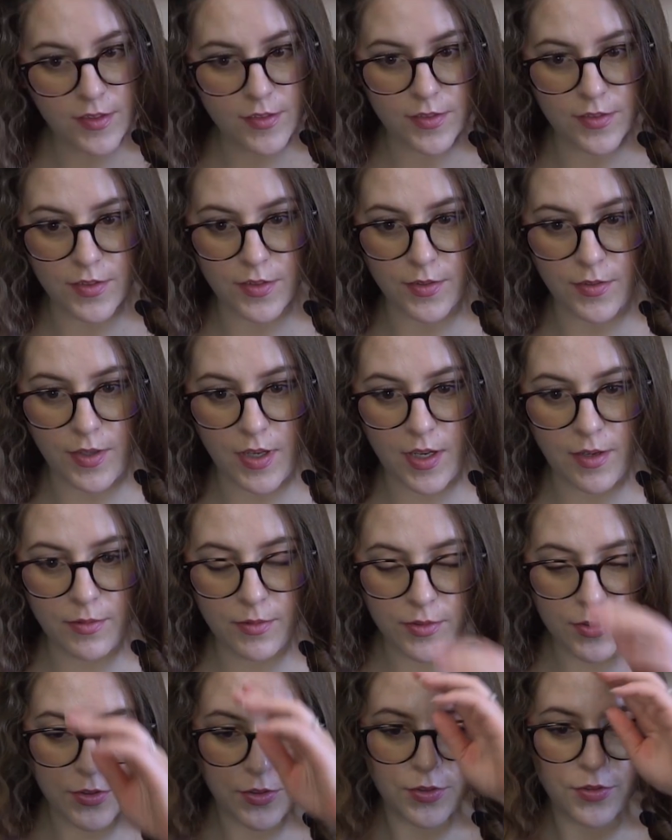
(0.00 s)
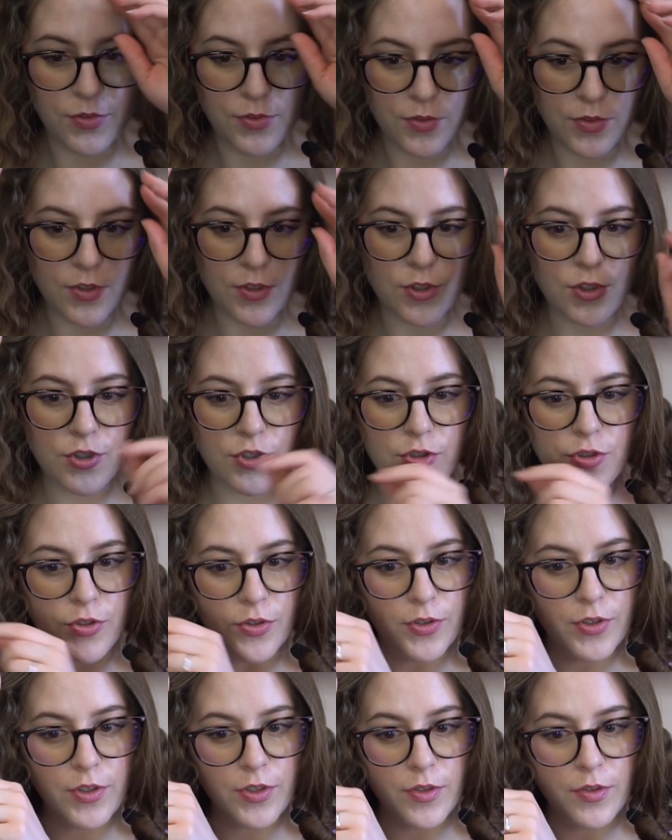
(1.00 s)
So I will do the
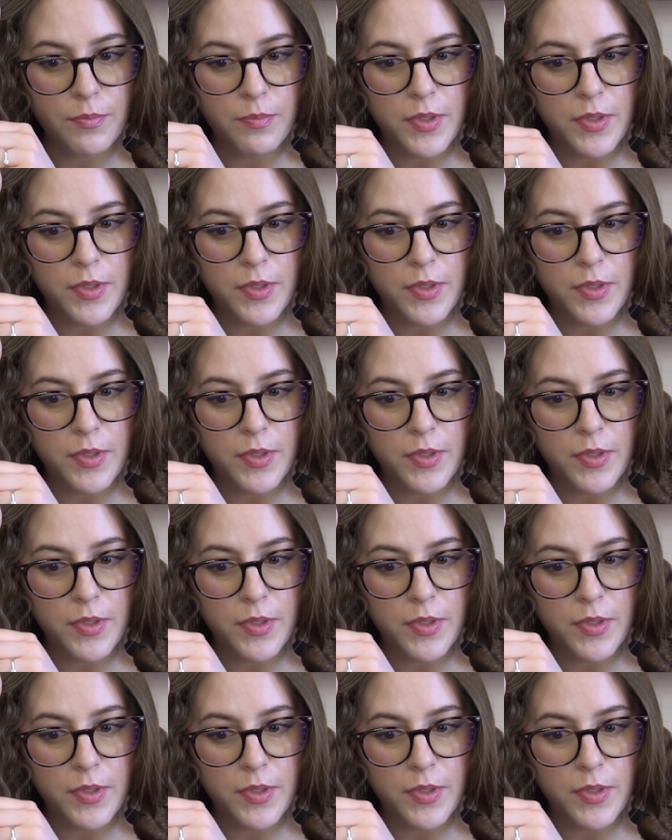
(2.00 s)
shorter